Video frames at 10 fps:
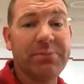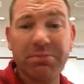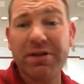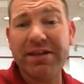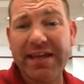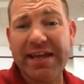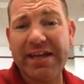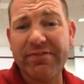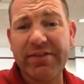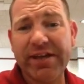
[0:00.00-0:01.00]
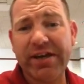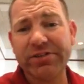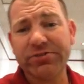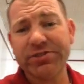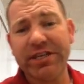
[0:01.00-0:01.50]
going to play that A flat
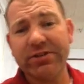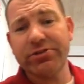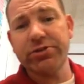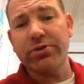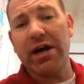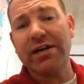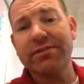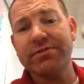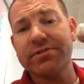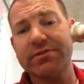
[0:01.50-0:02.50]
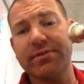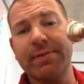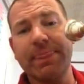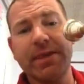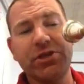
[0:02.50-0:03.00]
concert scale 2 octaves.
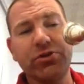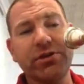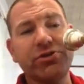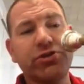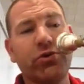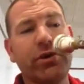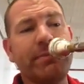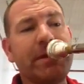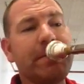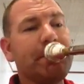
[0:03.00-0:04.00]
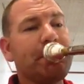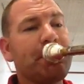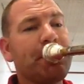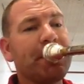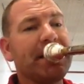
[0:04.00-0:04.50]
You can join me.
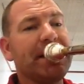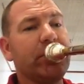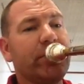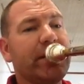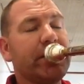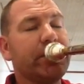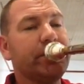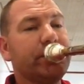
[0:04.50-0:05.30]
Here we go.